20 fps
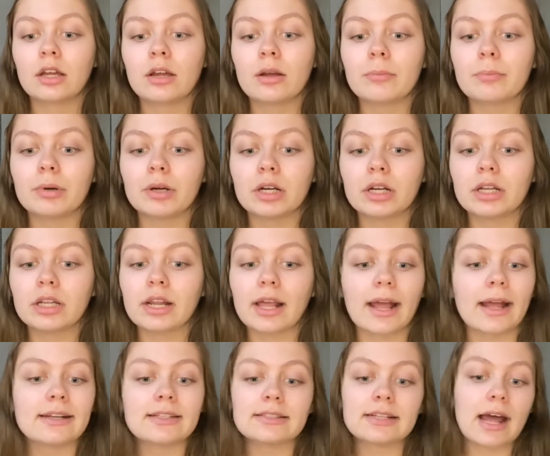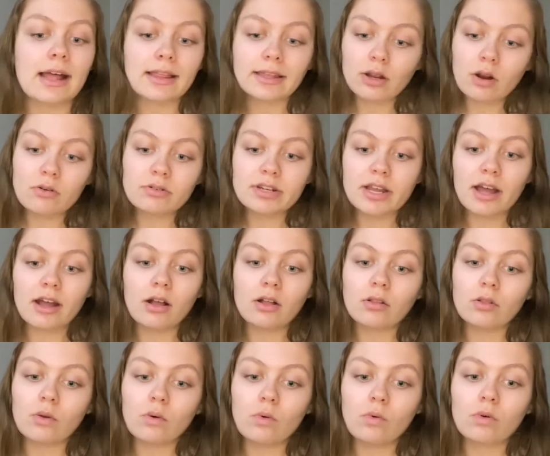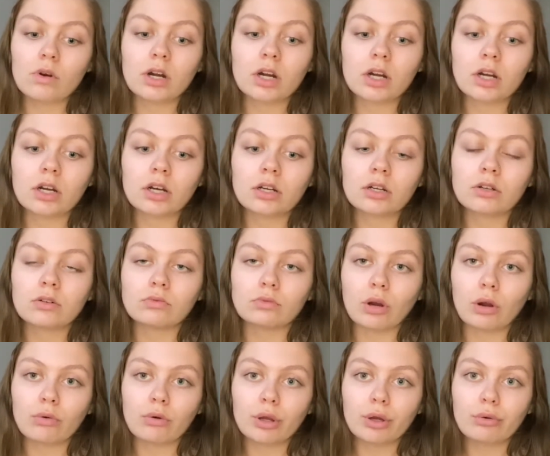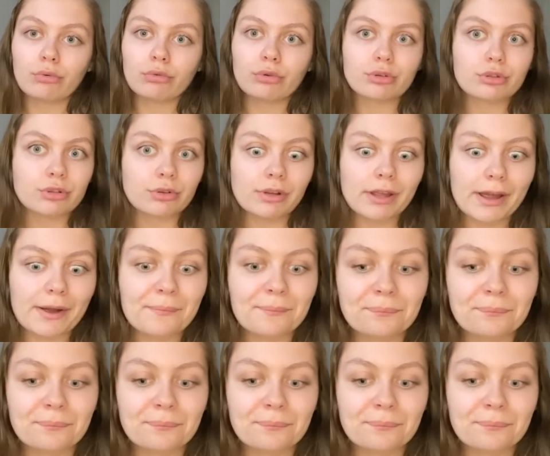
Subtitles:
But I did not like Hotel or Roanoke, so yeah.